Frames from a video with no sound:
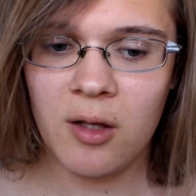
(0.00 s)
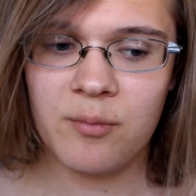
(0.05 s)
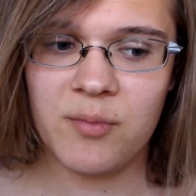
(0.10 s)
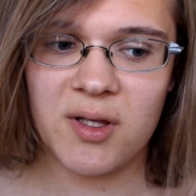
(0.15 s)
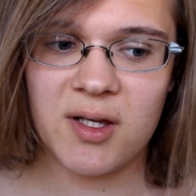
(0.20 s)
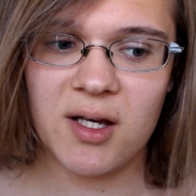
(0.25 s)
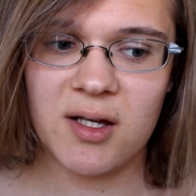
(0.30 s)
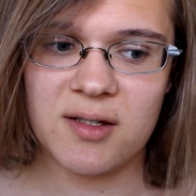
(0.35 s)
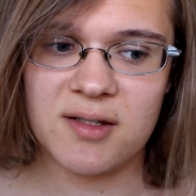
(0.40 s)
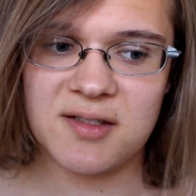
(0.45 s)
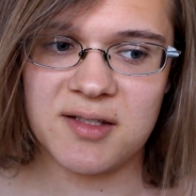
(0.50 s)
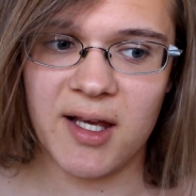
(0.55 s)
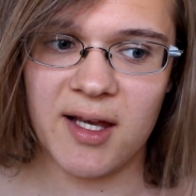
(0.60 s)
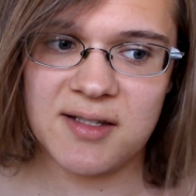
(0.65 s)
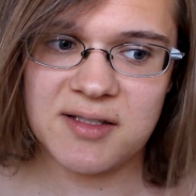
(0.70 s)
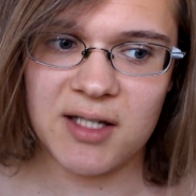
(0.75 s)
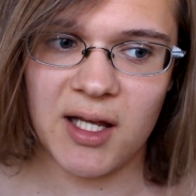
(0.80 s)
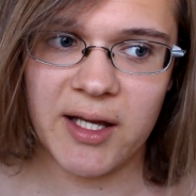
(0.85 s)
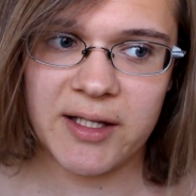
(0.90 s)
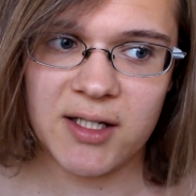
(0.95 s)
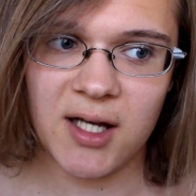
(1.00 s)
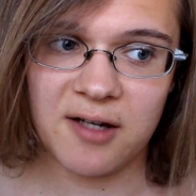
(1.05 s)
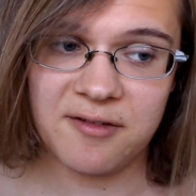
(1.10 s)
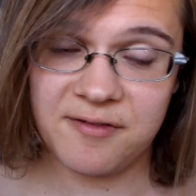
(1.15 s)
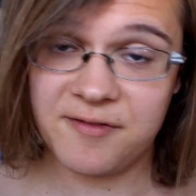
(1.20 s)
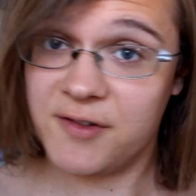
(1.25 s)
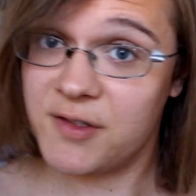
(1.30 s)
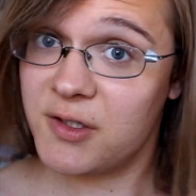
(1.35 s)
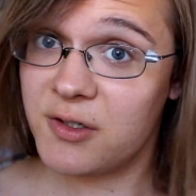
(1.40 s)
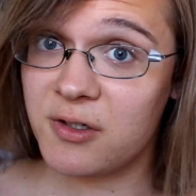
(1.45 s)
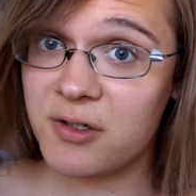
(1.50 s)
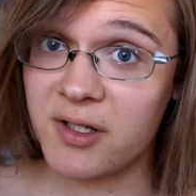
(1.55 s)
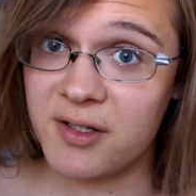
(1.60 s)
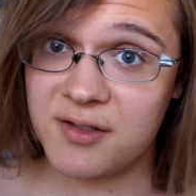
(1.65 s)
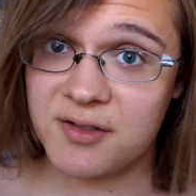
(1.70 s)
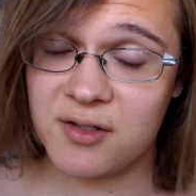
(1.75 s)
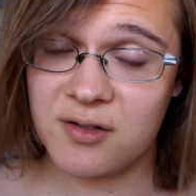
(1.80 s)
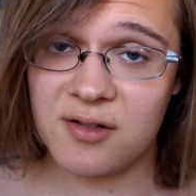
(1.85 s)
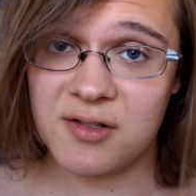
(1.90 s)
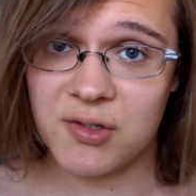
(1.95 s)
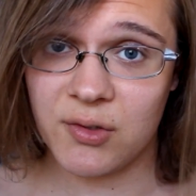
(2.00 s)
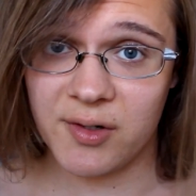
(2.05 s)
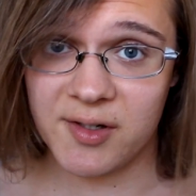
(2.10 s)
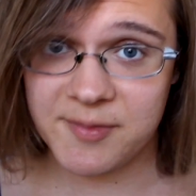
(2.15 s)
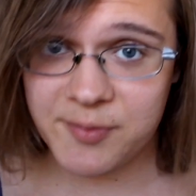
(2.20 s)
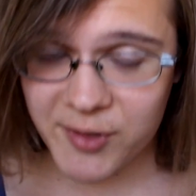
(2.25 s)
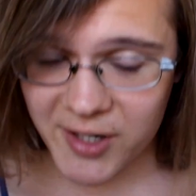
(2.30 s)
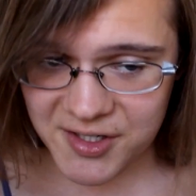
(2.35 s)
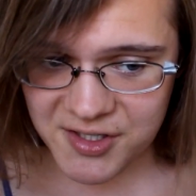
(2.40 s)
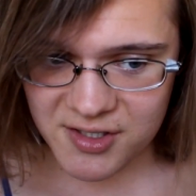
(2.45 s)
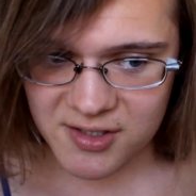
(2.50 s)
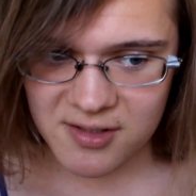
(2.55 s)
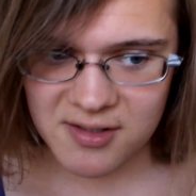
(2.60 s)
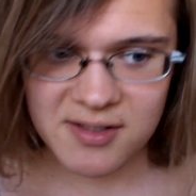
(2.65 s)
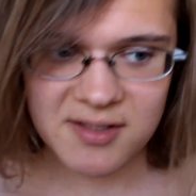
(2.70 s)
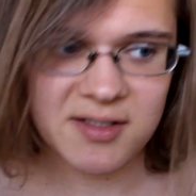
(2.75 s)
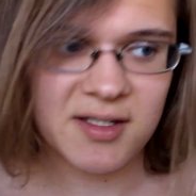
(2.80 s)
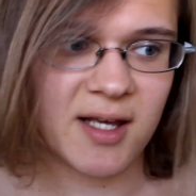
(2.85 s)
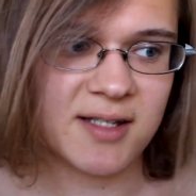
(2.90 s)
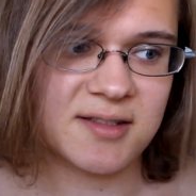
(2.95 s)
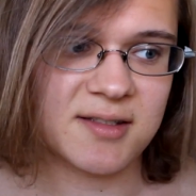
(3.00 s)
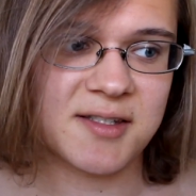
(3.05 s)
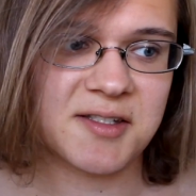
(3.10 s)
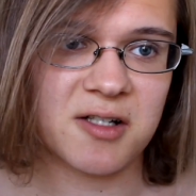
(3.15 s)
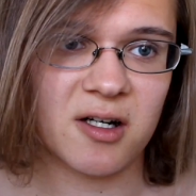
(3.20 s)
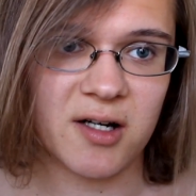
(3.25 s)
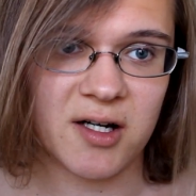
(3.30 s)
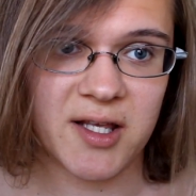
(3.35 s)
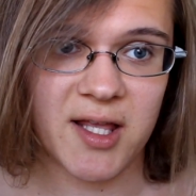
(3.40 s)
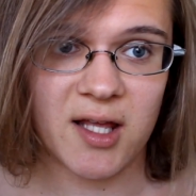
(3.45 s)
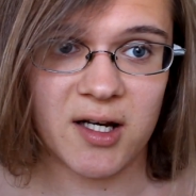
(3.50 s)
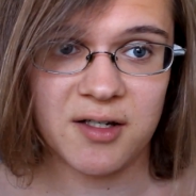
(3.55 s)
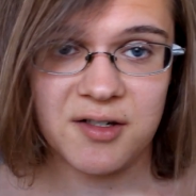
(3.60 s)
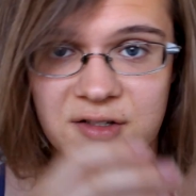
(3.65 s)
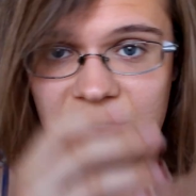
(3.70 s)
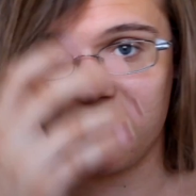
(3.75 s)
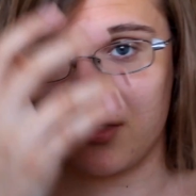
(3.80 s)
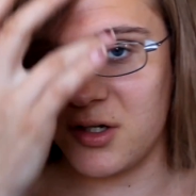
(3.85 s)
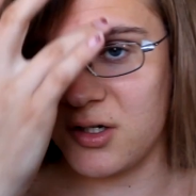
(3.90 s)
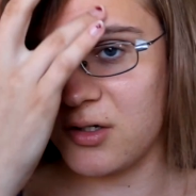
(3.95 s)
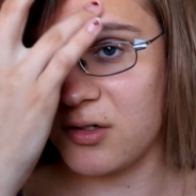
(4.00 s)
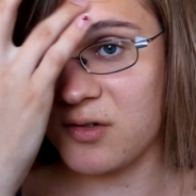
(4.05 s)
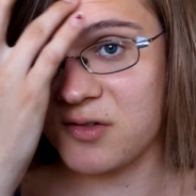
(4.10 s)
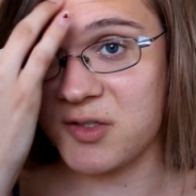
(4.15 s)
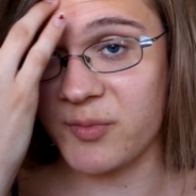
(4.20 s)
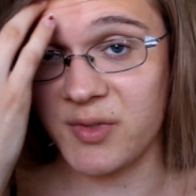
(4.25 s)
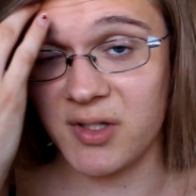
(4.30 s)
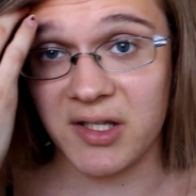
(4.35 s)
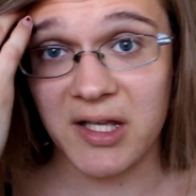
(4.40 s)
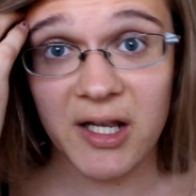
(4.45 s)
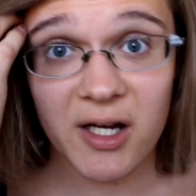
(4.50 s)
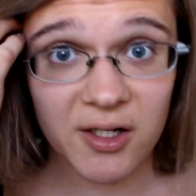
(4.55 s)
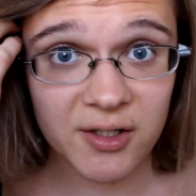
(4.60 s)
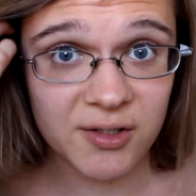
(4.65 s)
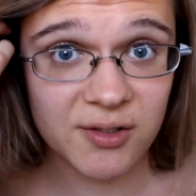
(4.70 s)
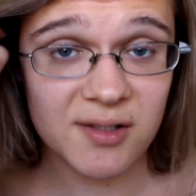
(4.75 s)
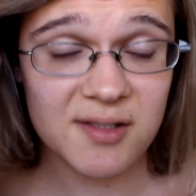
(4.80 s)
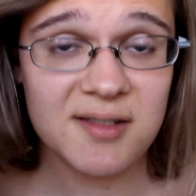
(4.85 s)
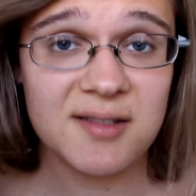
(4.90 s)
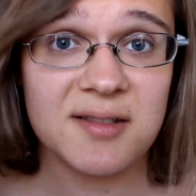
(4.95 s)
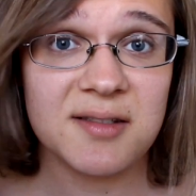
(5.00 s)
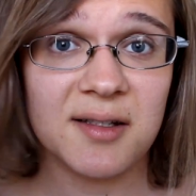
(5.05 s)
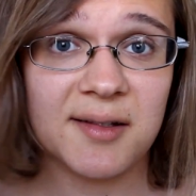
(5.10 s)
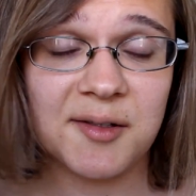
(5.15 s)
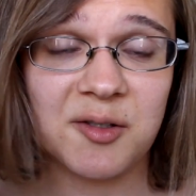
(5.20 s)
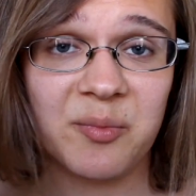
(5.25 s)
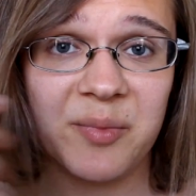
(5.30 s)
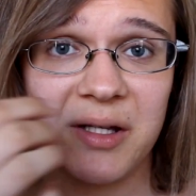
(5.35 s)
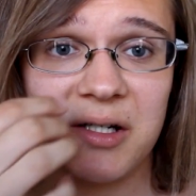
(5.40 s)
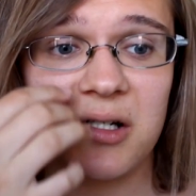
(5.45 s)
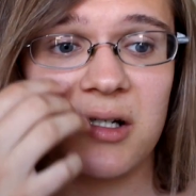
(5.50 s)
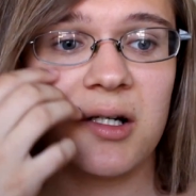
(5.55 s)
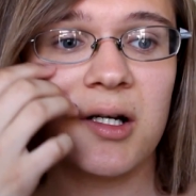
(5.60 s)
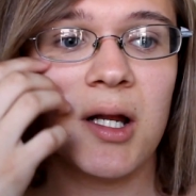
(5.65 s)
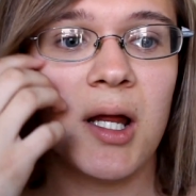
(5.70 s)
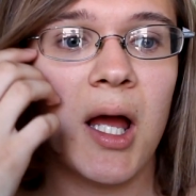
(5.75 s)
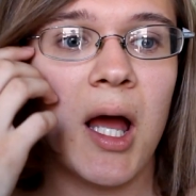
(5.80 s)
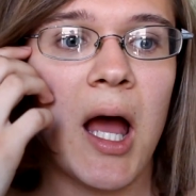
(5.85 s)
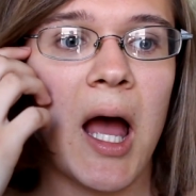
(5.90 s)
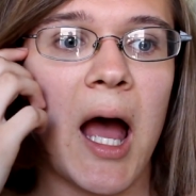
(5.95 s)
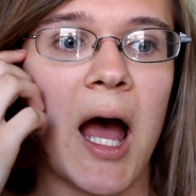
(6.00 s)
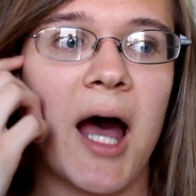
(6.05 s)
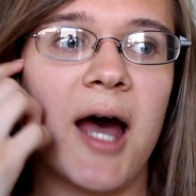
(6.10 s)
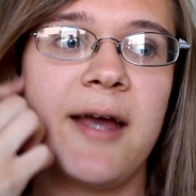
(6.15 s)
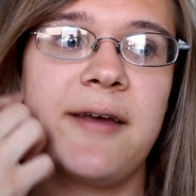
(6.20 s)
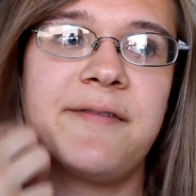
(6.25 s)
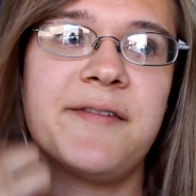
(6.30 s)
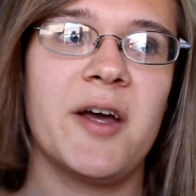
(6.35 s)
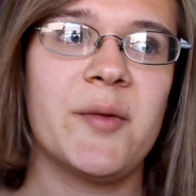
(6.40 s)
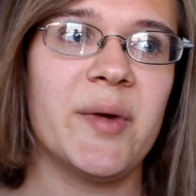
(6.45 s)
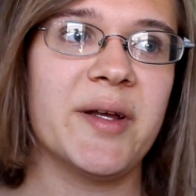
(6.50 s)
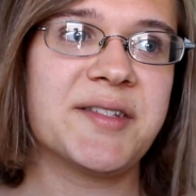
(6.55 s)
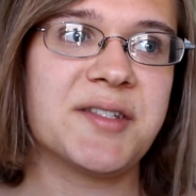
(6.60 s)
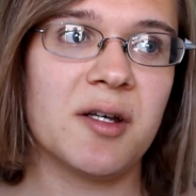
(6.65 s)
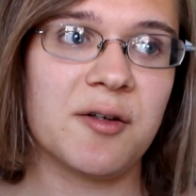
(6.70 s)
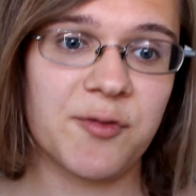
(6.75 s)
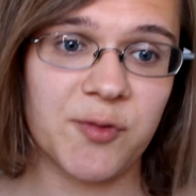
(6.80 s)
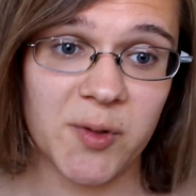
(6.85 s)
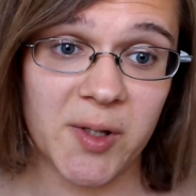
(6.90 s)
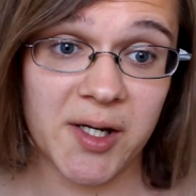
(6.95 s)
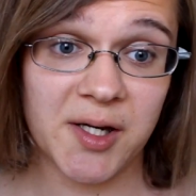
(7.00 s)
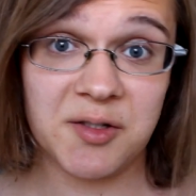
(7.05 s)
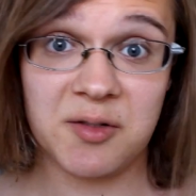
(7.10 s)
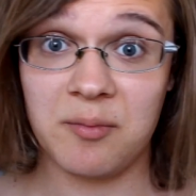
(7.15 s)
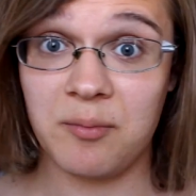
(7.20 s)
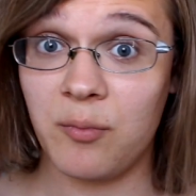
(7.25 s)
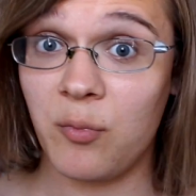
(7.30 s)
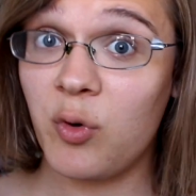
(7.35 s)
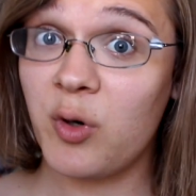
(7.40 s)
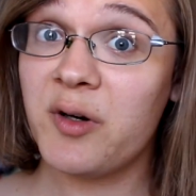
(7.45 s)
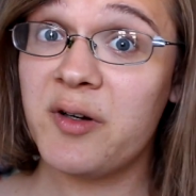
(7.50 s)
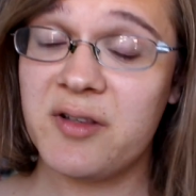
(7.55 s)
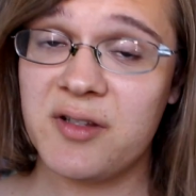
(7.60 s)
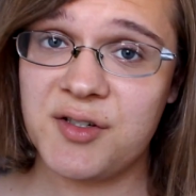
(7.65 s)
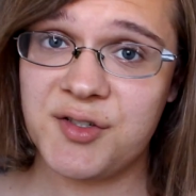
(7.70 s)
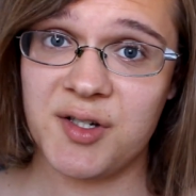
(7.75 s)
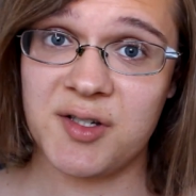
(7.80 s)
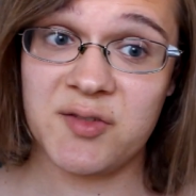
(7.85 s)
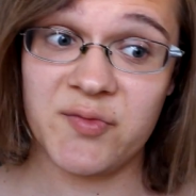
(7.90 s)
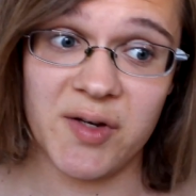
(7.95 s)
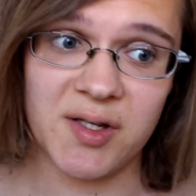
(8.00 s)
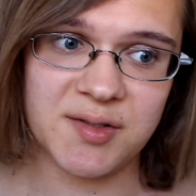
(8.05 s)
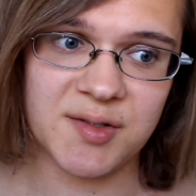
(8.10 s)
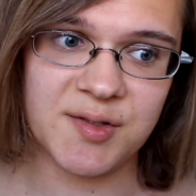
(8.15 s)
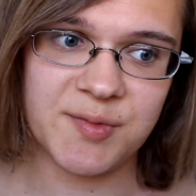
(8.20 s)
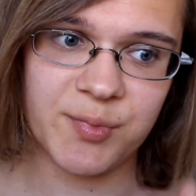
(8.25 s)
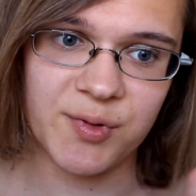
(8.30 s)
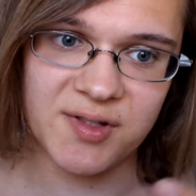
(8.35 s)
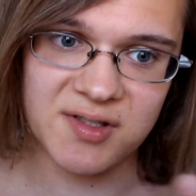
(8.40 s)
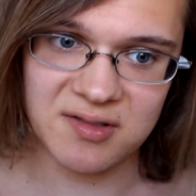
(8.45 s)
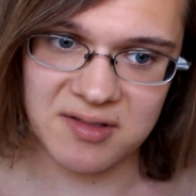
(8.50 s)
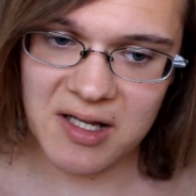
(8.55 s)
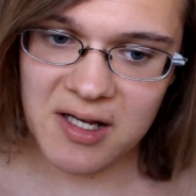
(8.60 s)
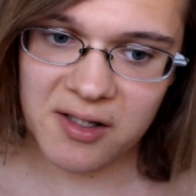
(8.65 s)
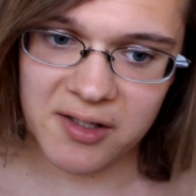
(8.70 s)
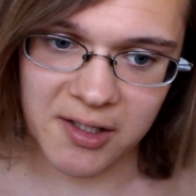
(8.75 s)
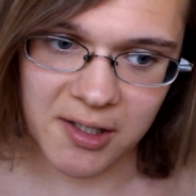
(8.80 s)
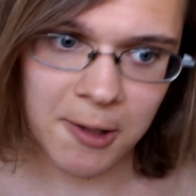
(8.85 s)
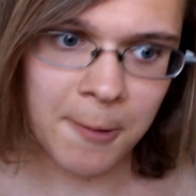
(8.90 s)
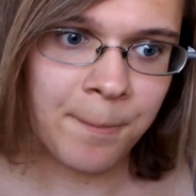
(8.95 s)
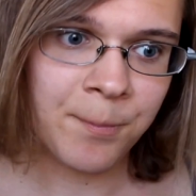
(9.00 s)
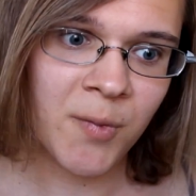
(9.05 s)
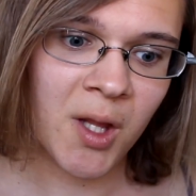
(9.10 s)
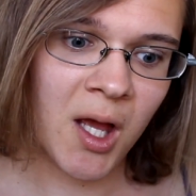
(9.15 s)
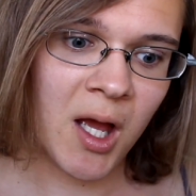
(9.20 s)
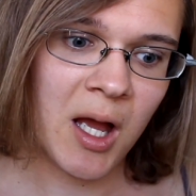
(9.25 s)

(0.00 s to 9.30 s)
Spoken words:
Because as I got further into the story's branches, as I started getting to know some of the characters a little better, I found myself relating to more than just Venus's personality.